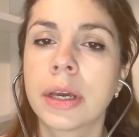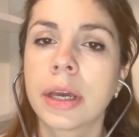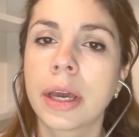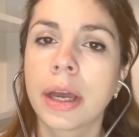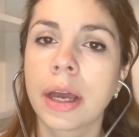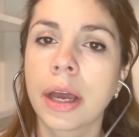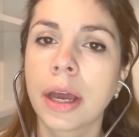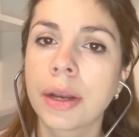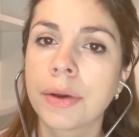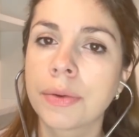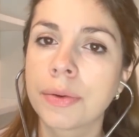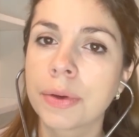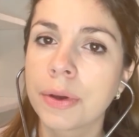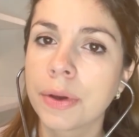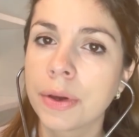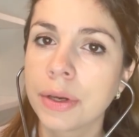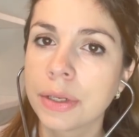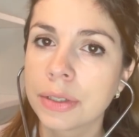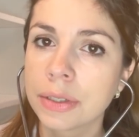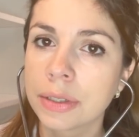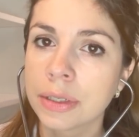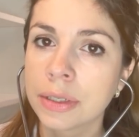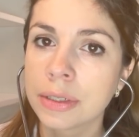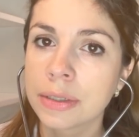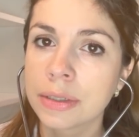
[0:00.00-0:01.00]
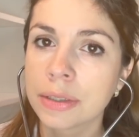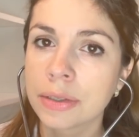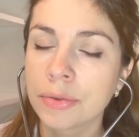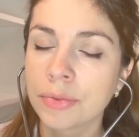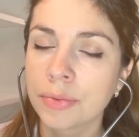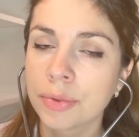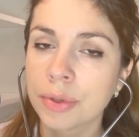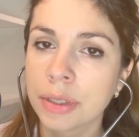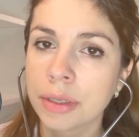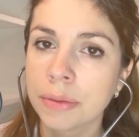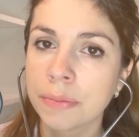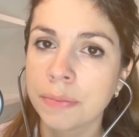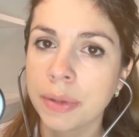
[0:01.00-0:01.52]
and we're going to listen
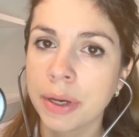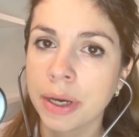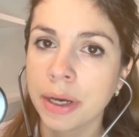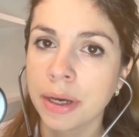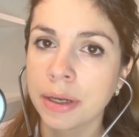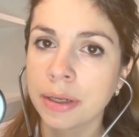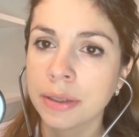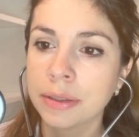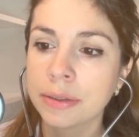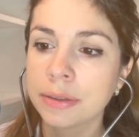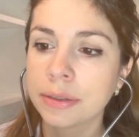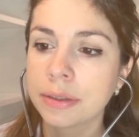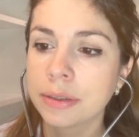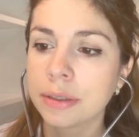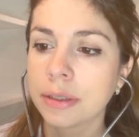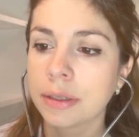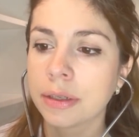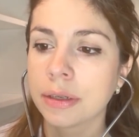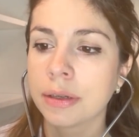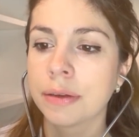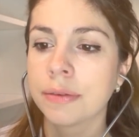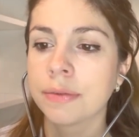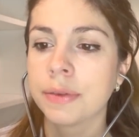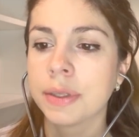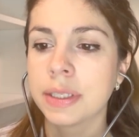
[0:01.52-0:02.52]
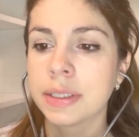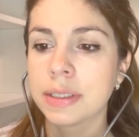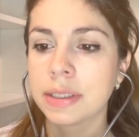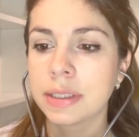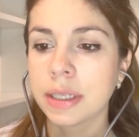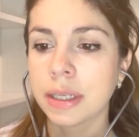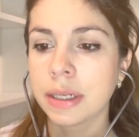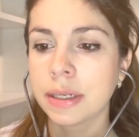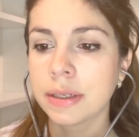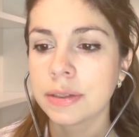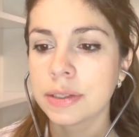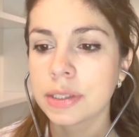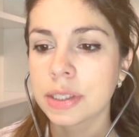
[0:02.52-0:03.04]
with the bell of the
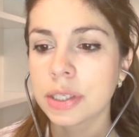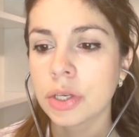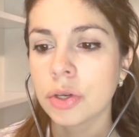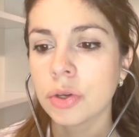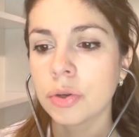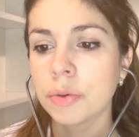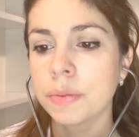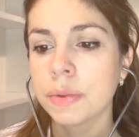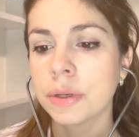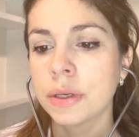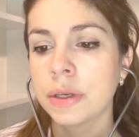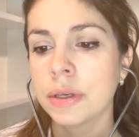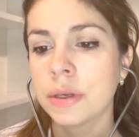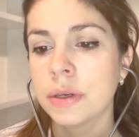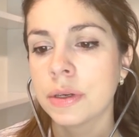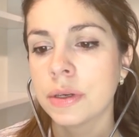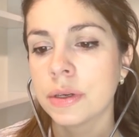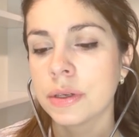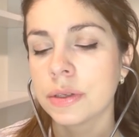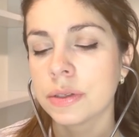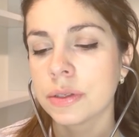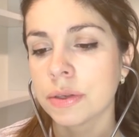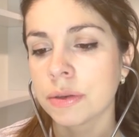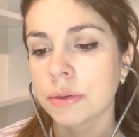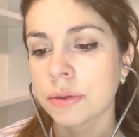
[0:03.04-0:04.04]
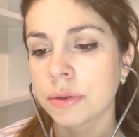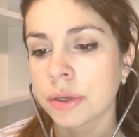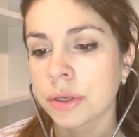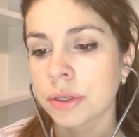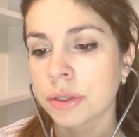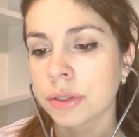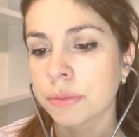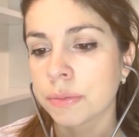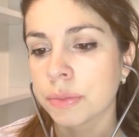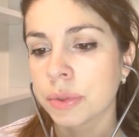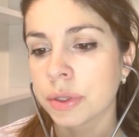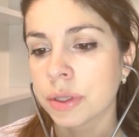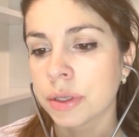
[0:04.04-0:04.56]
stethoscope. So I'm going
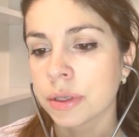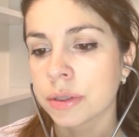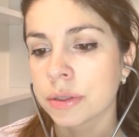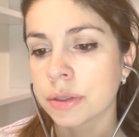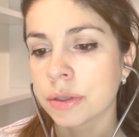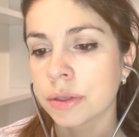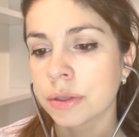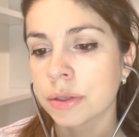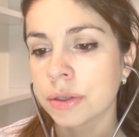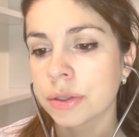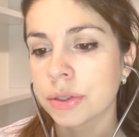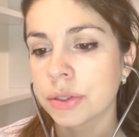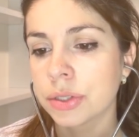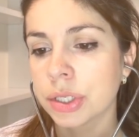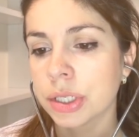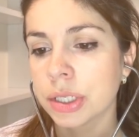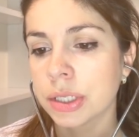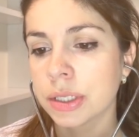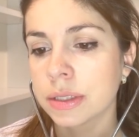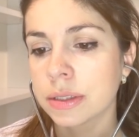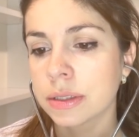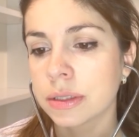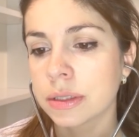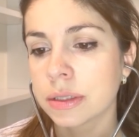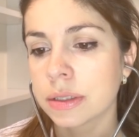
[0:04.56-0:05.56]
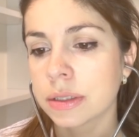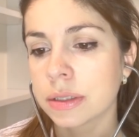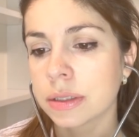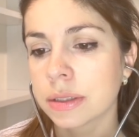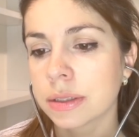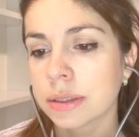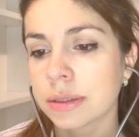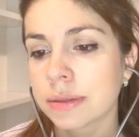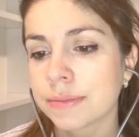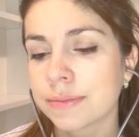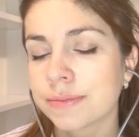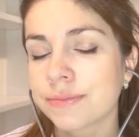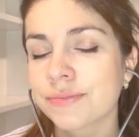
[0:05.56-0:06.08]
to put this on your chest,
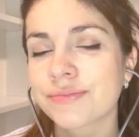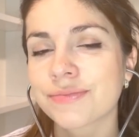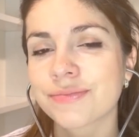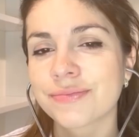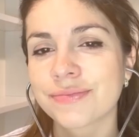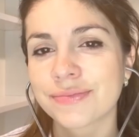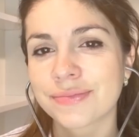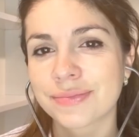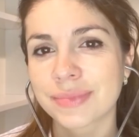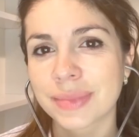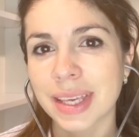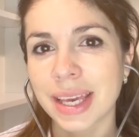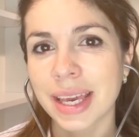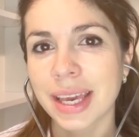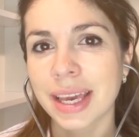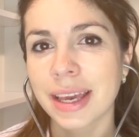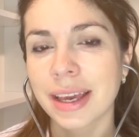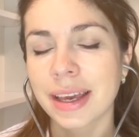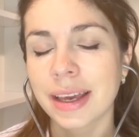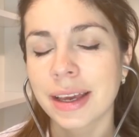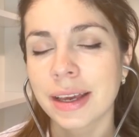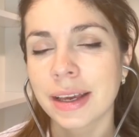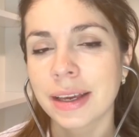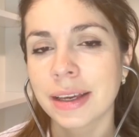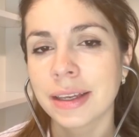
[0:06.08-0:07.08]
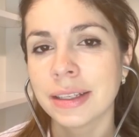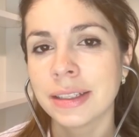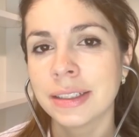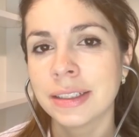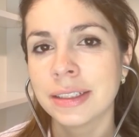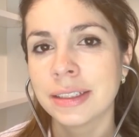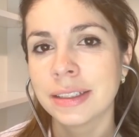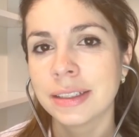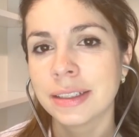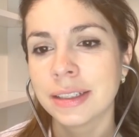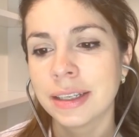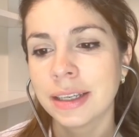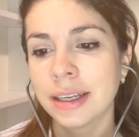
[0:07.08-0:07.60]
and
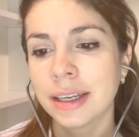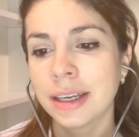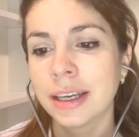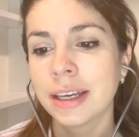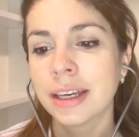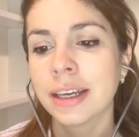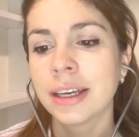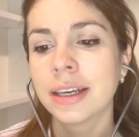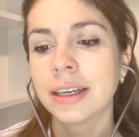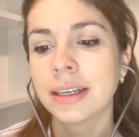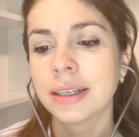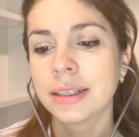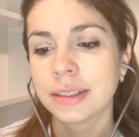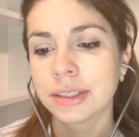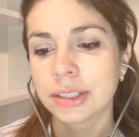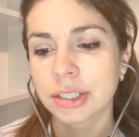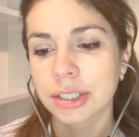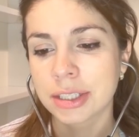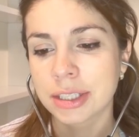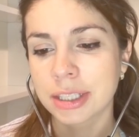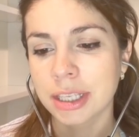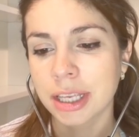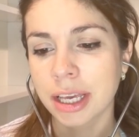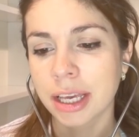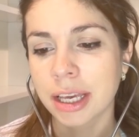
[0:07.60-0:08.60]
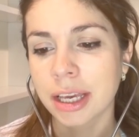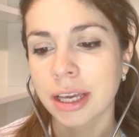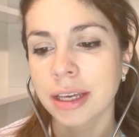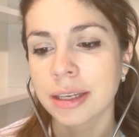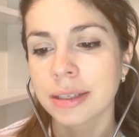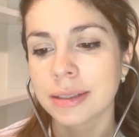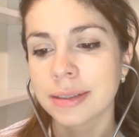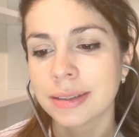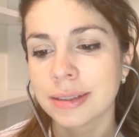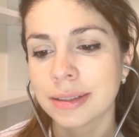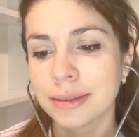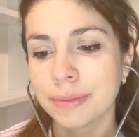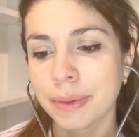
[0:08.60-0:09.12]
just like I
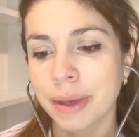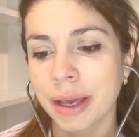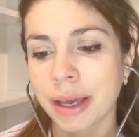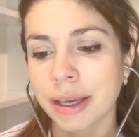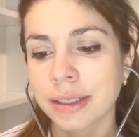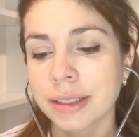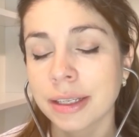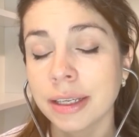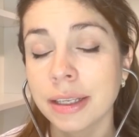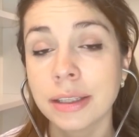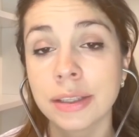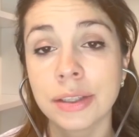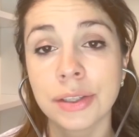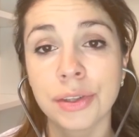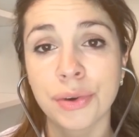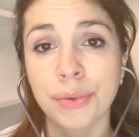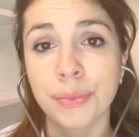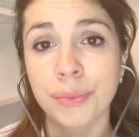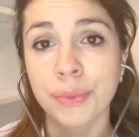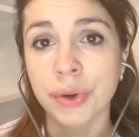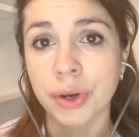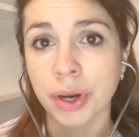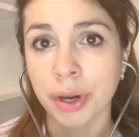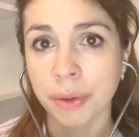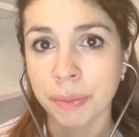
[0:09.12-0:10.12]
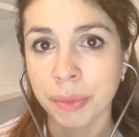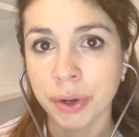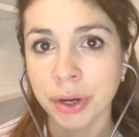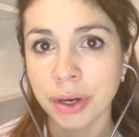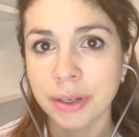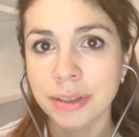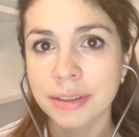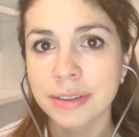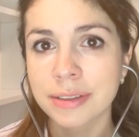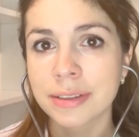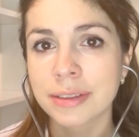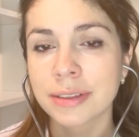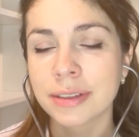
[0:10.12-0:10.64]
suspected, no
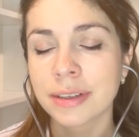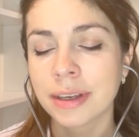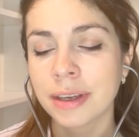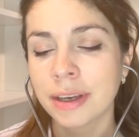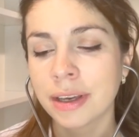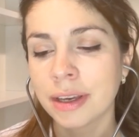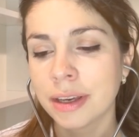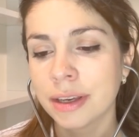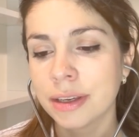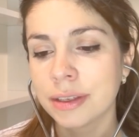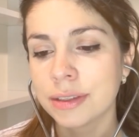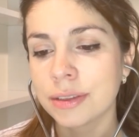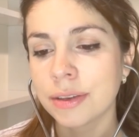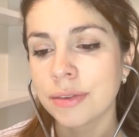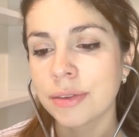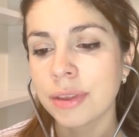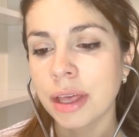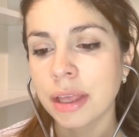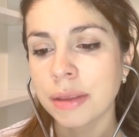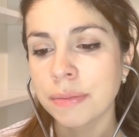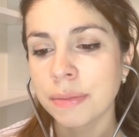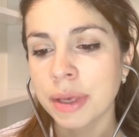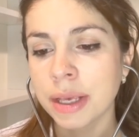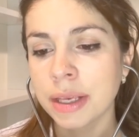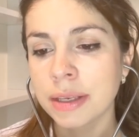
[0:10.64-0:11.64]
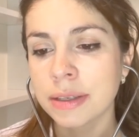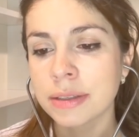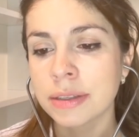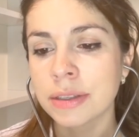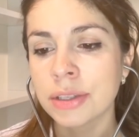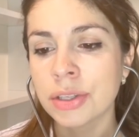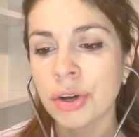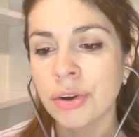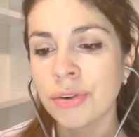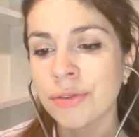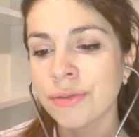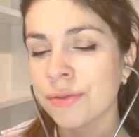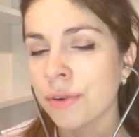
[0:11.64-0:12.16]
murmurs. So that means
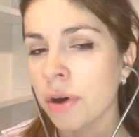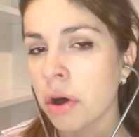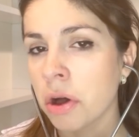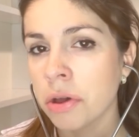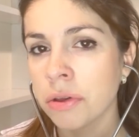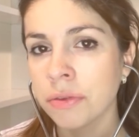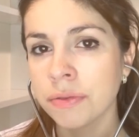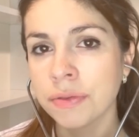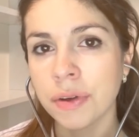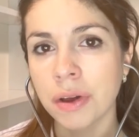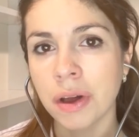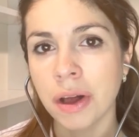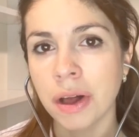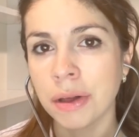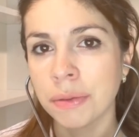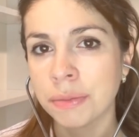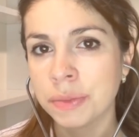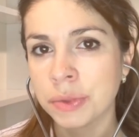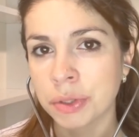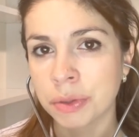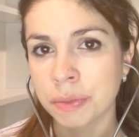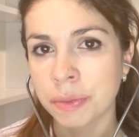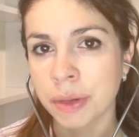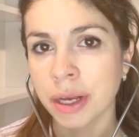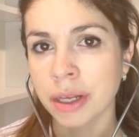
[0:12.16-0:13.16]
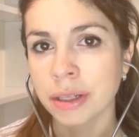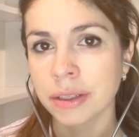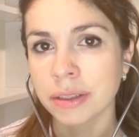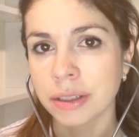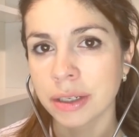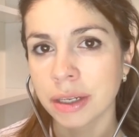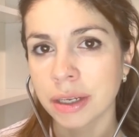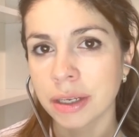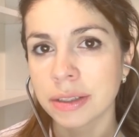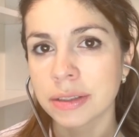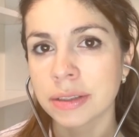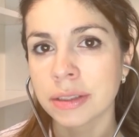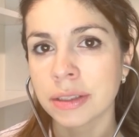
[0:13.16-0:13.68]
no valve
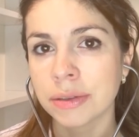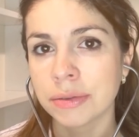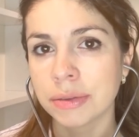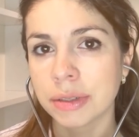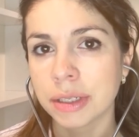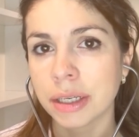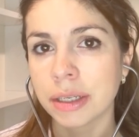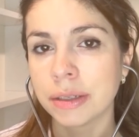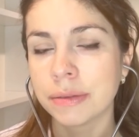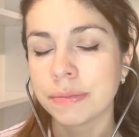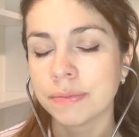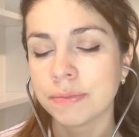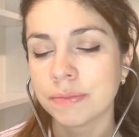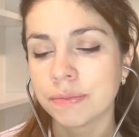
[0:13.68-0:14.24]
abnormalities noted.